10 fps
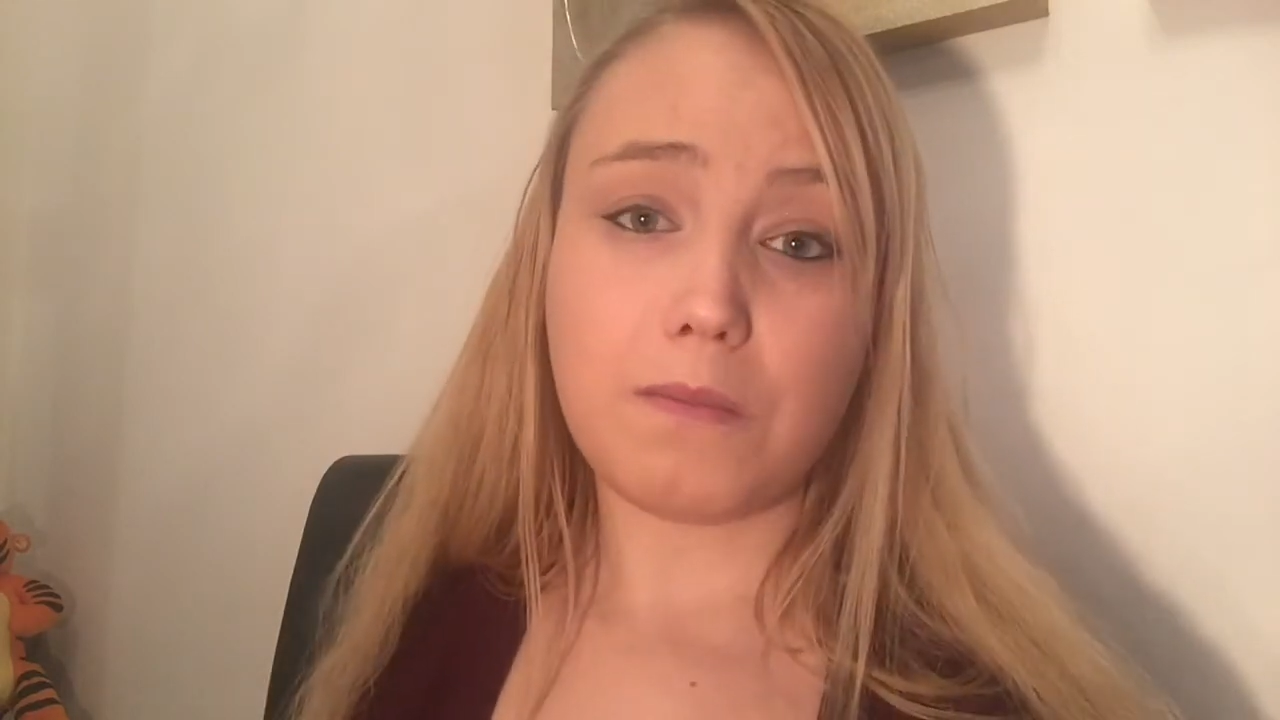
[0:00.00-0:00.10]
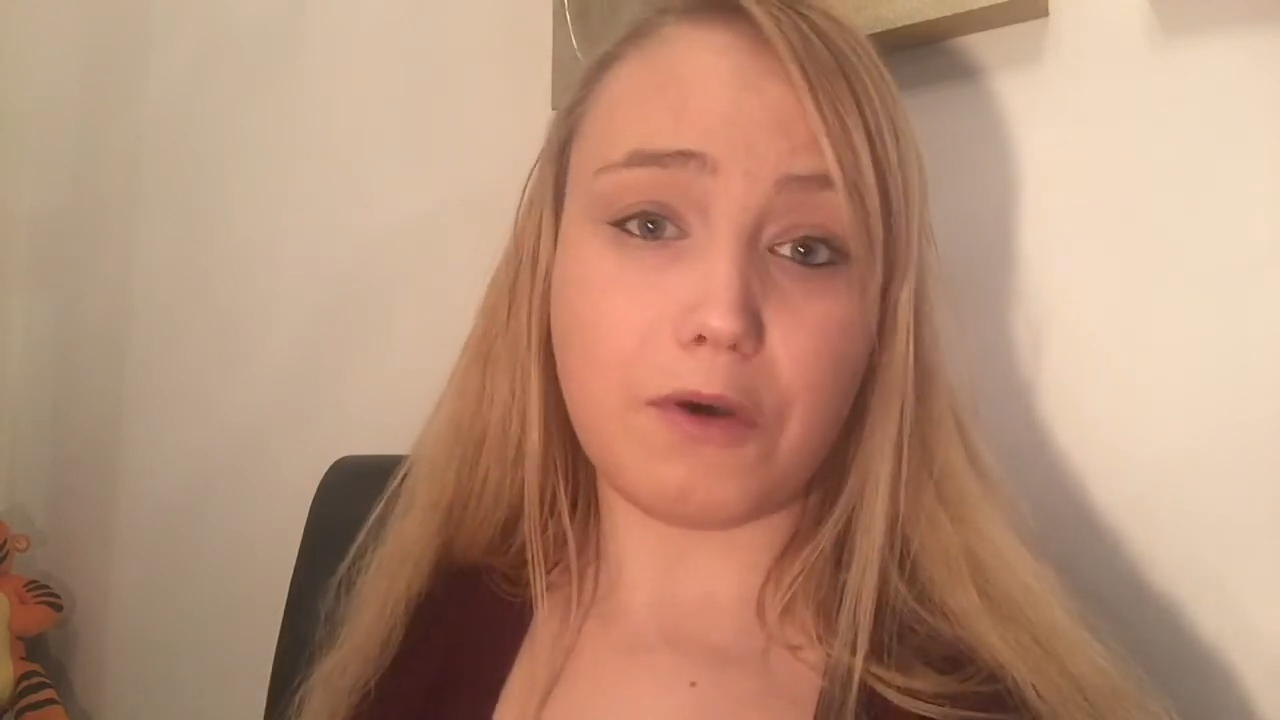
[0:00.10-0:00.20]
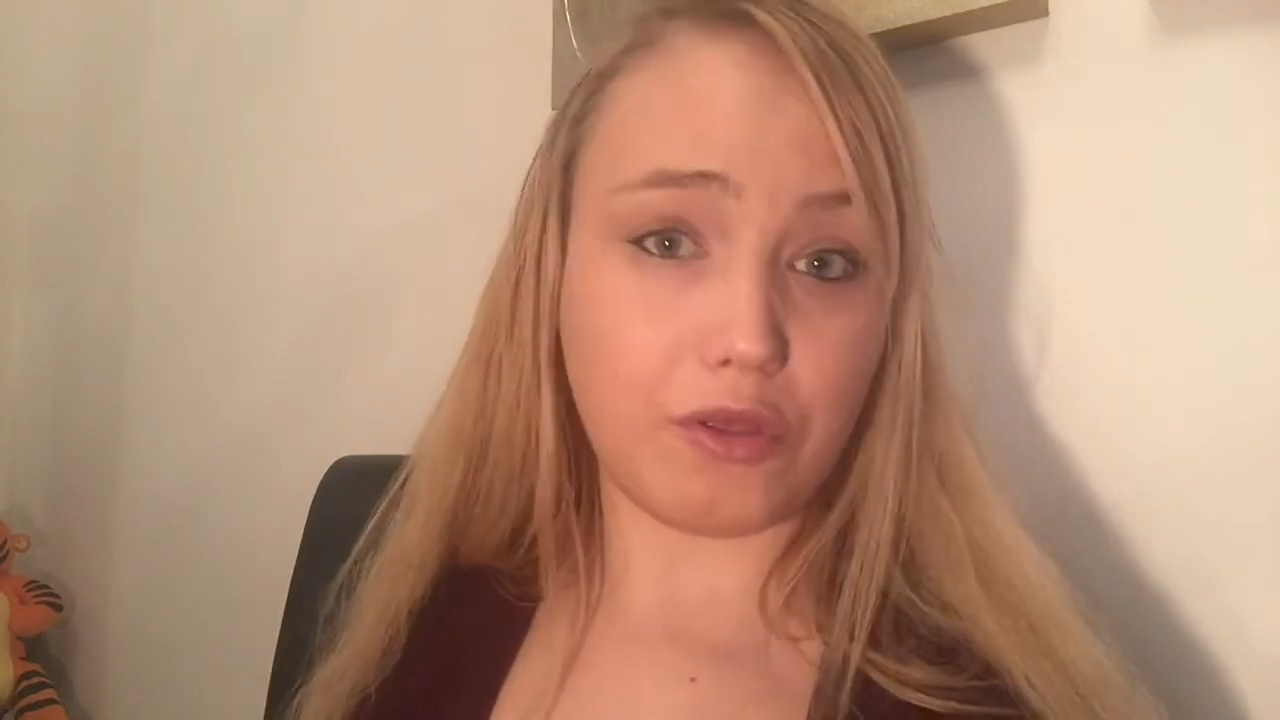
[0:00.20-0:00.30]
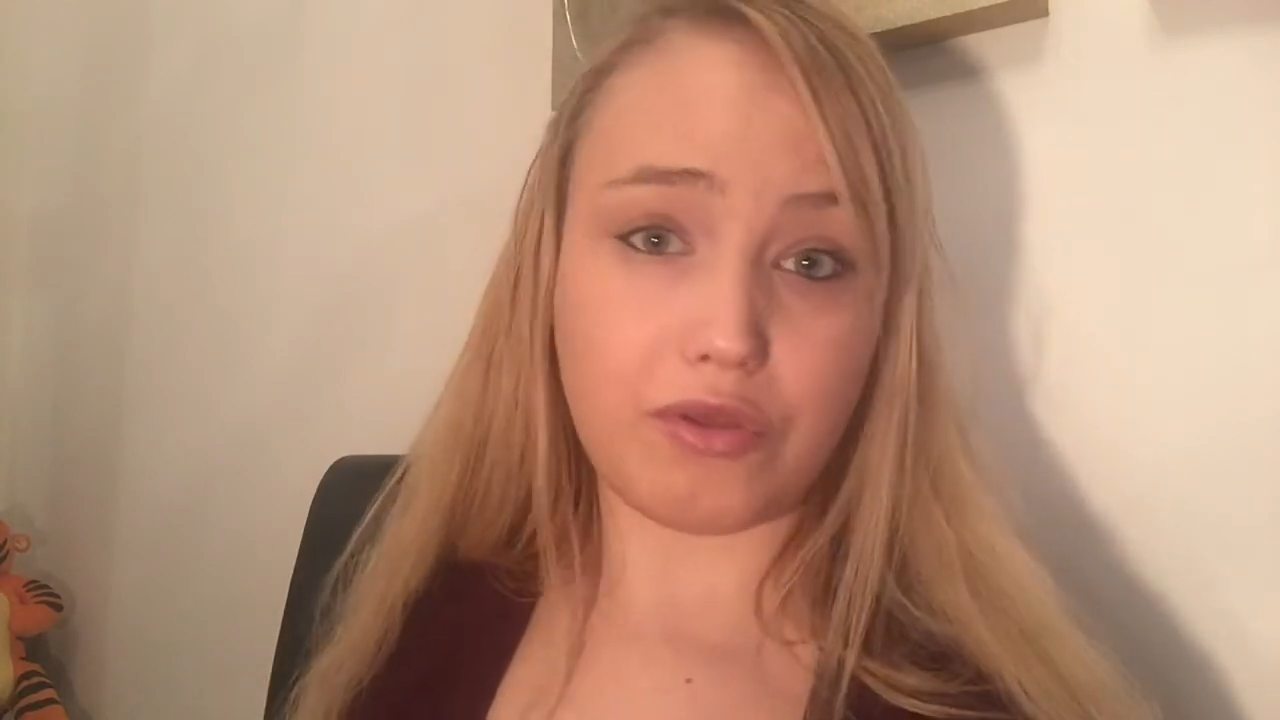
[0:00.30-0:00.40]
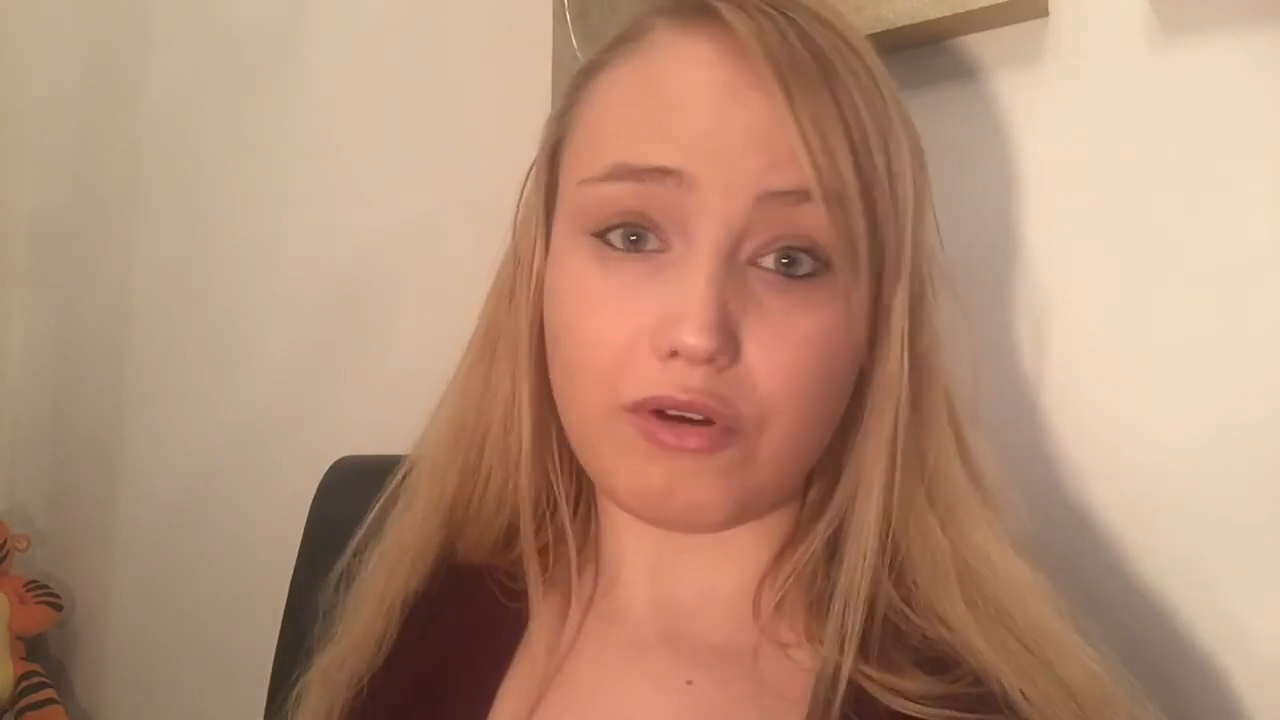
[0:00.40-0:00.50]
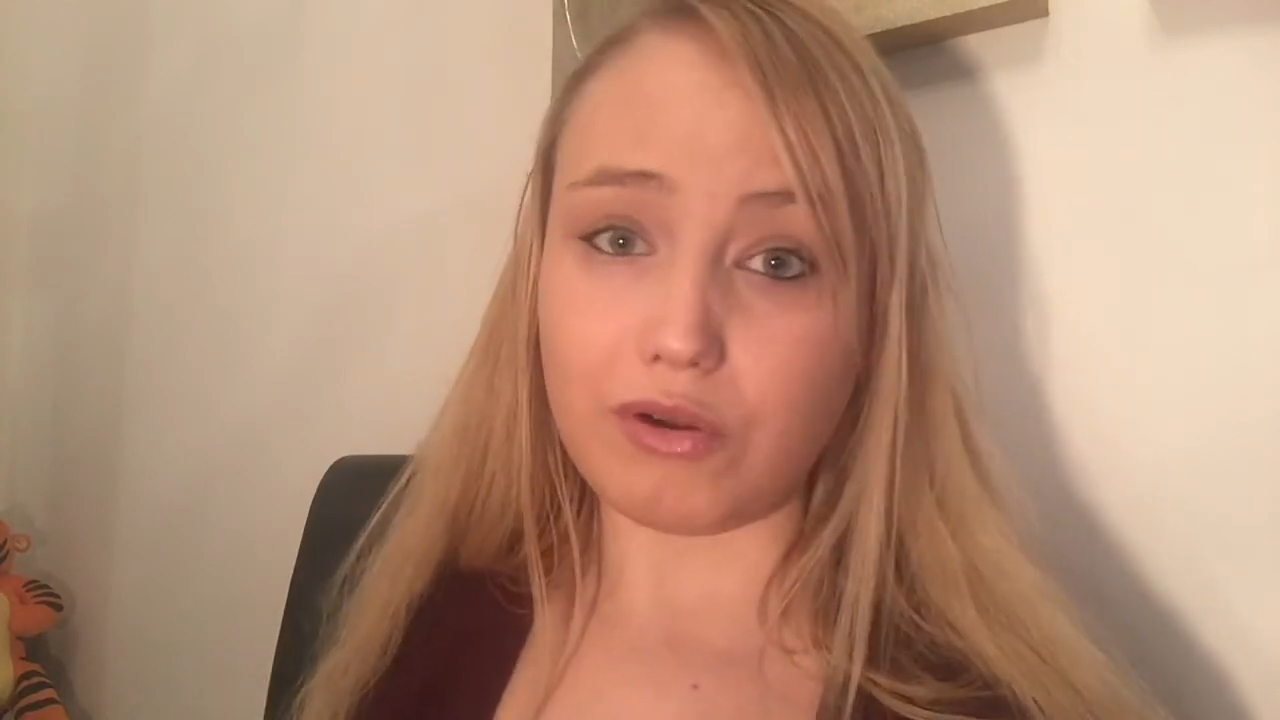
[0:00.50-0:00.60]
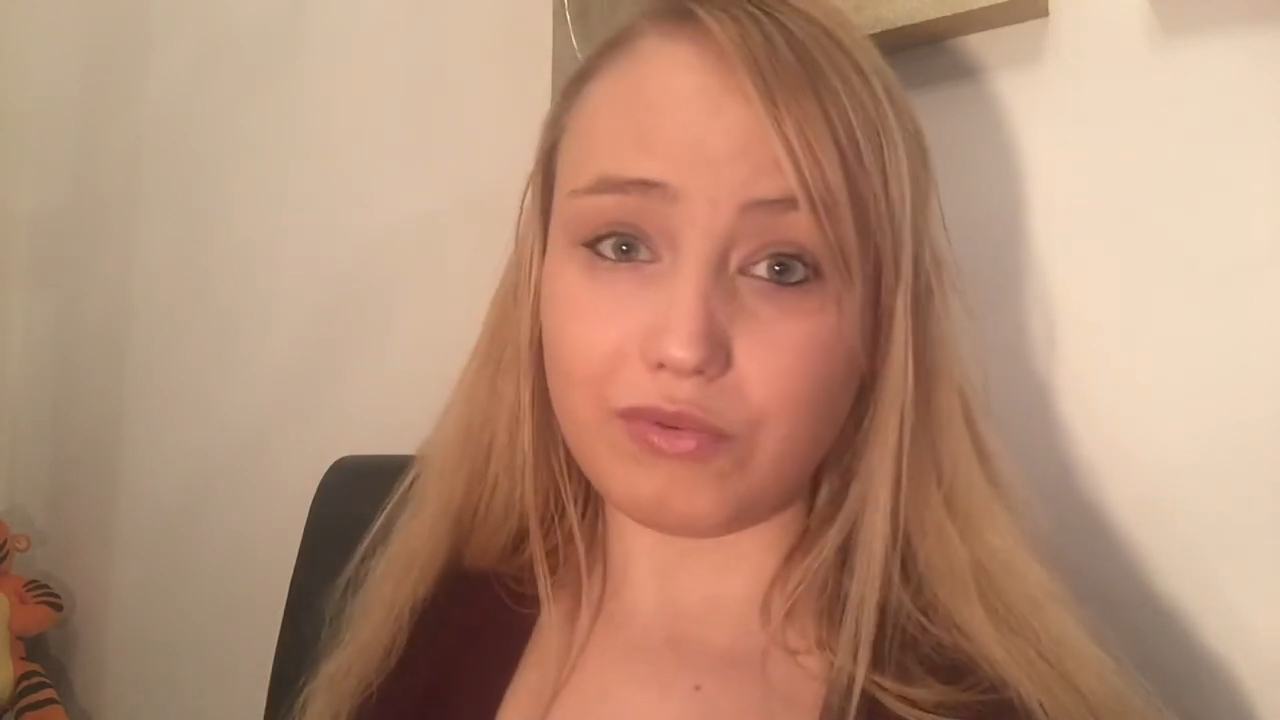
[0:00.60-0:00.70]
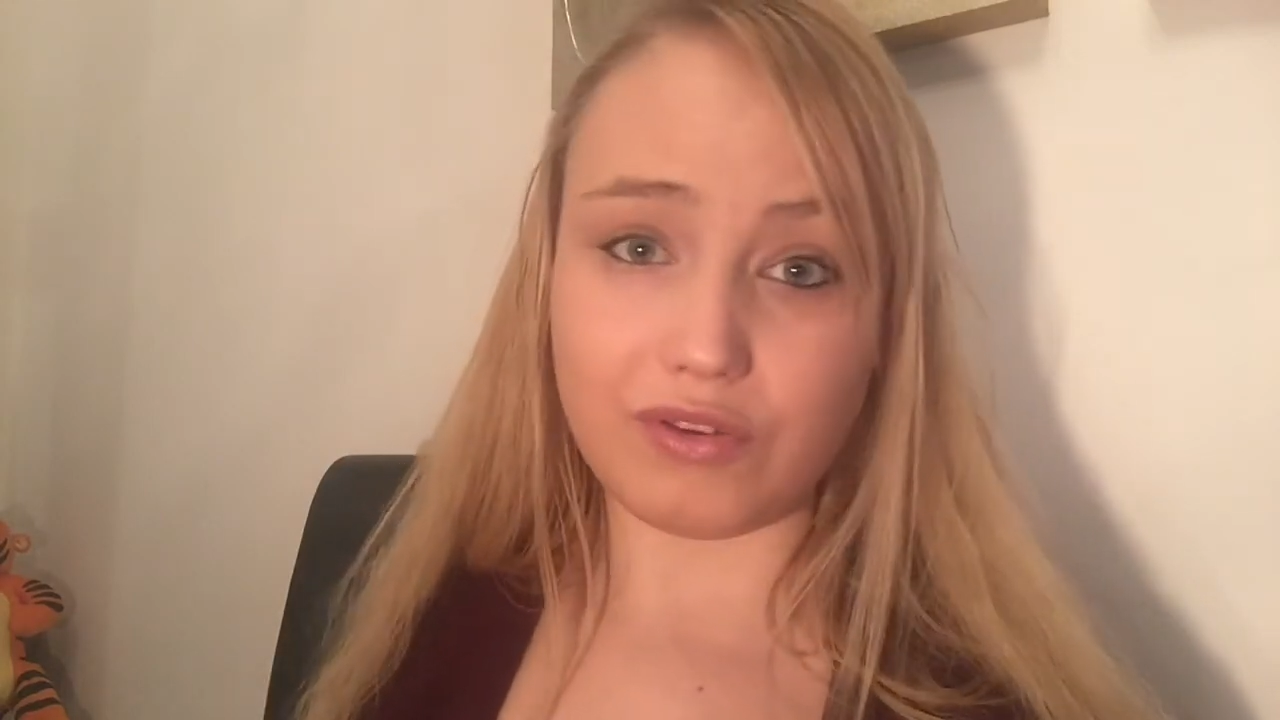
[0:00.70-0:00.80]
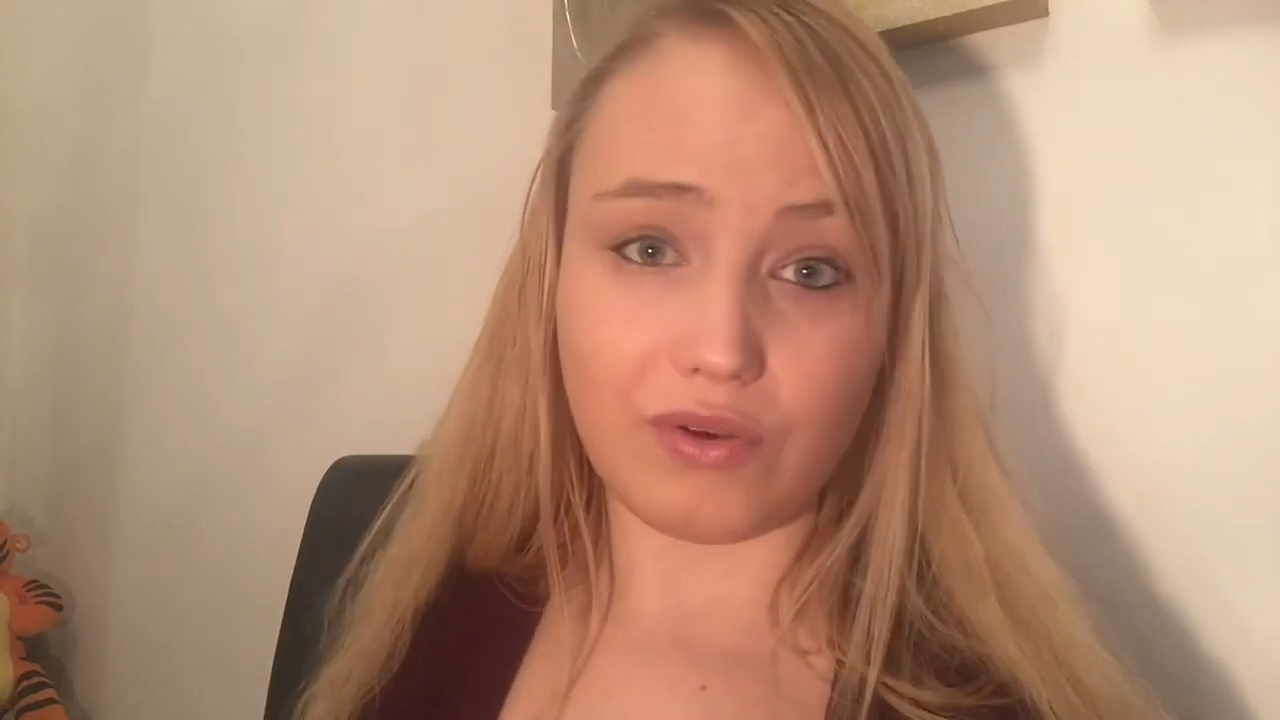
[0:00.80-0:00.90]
put throws